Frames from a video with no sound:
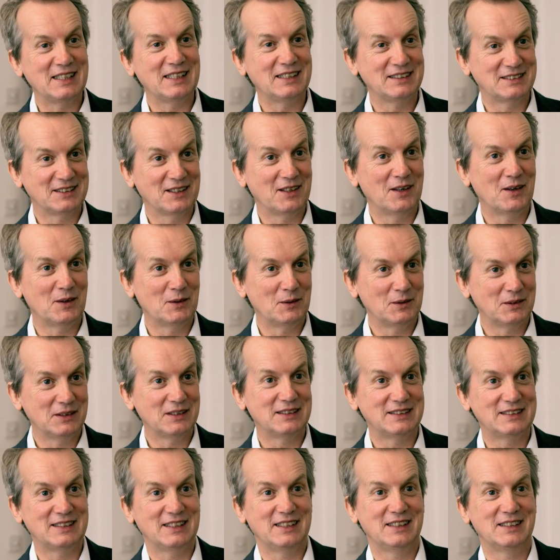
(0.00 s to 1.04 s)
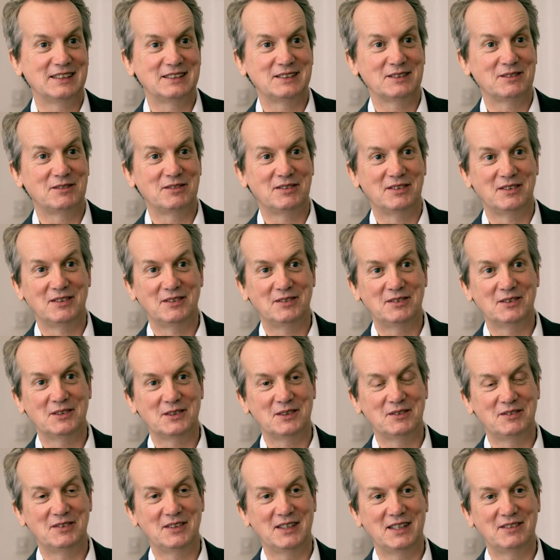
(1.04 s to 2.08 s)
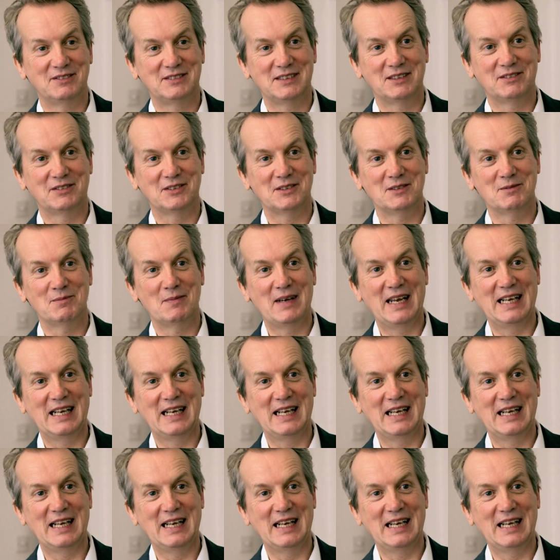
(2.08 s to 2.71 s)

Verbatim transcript: thing to hold the tears of 4 or 5 different